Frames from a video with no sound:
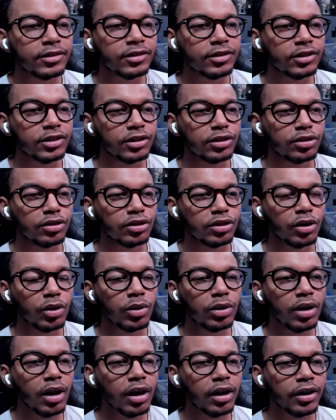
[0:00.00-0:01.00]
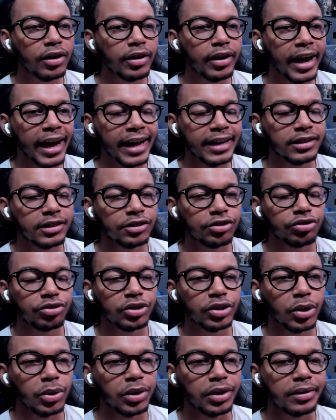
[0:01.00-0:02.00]
She is no longer
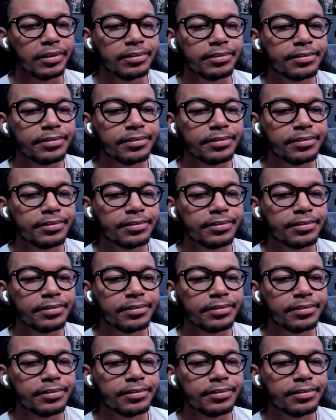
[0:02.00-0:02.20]
anti-Tretonin.